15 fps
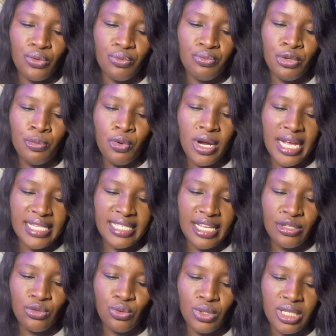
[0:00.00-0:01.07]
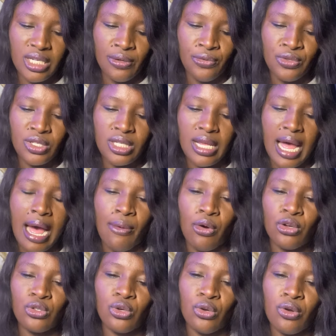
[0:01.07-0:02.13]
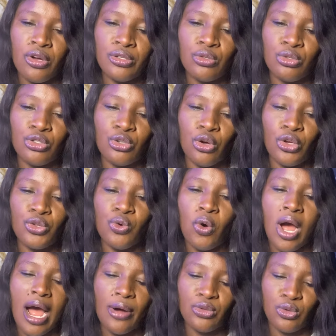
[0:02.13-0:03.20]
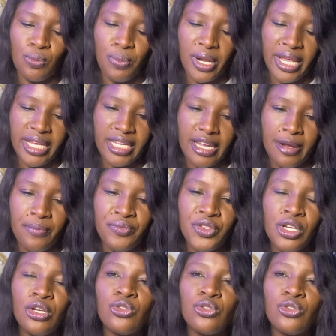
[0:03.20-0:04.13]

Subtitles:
People can send you gifts. I'm also going to show you how to play game.